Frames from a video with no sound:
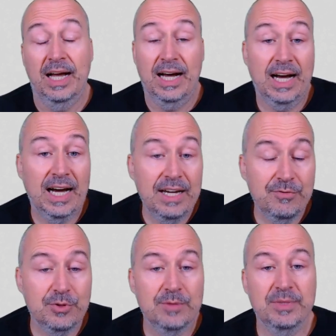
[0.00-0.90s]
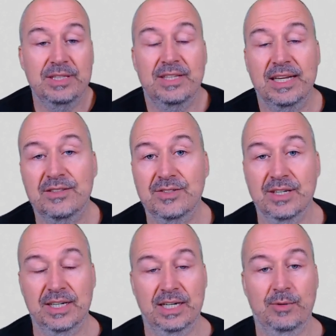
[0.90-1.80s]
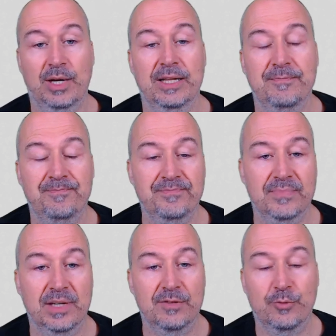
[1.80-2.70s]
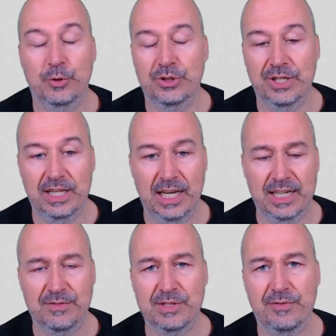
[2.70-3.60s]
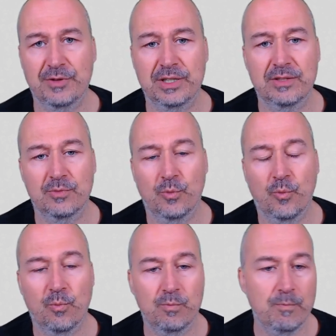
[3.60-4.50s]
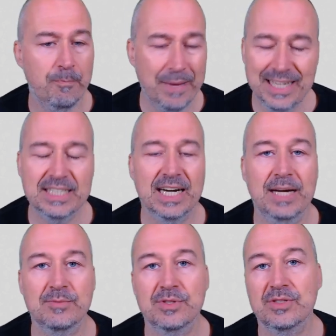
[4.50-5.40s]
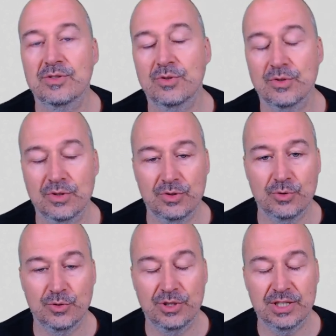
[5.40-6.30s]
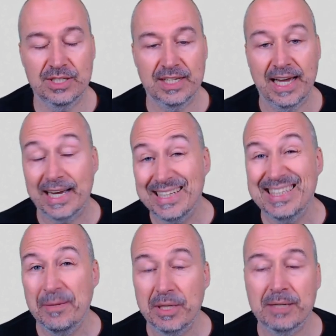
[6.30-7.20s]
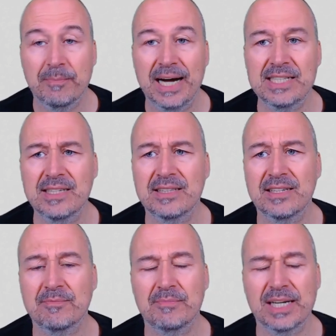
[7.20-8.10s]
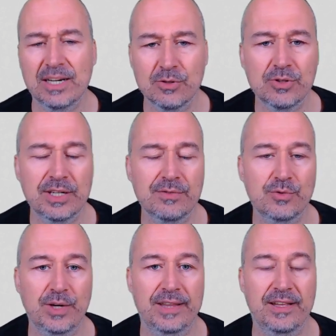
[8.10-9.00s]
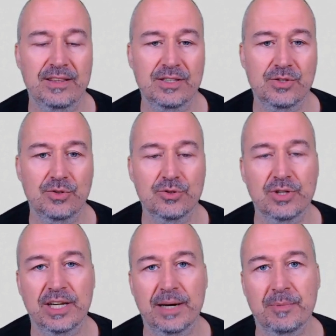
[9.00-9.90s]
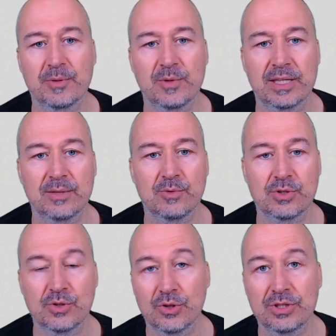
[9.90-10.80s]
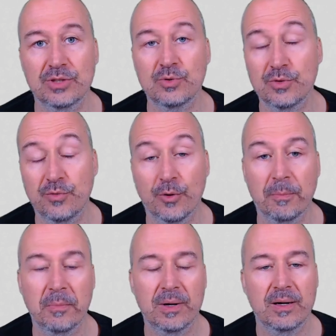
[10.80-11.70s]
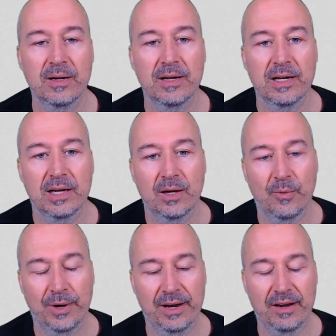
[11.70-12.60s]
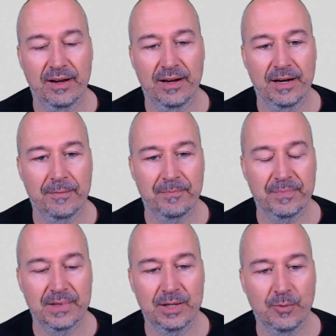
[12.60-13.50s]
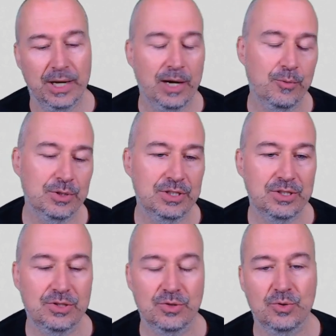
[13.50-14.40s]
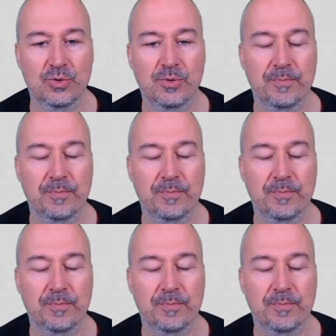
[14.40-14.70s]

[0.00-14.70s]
I have to admit that, well, unfortunately I have suffered many times due to this academic mindset, but I also have to add that this usually happened when I was not in good form, when in a way I wanted to